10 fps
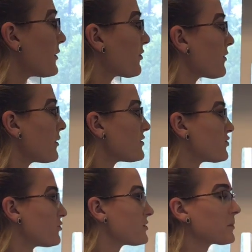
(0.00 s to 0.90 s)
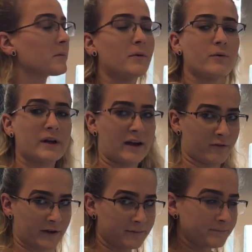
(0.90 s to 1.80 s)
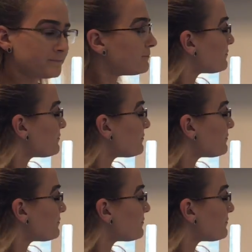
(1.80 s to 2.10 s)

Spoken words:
8.31 joules per mole Kelvin.